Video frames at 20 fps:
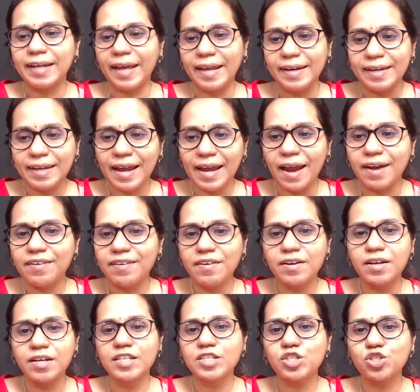Any
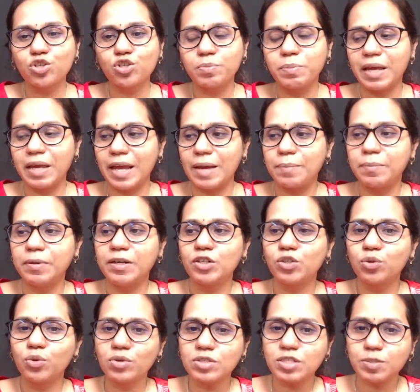address should be able
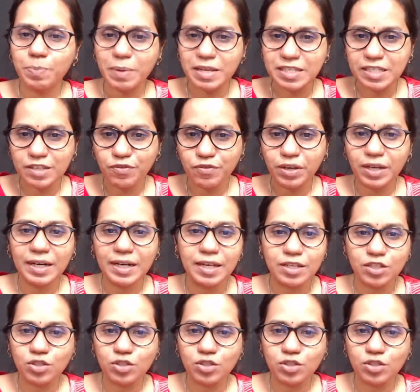to specifically,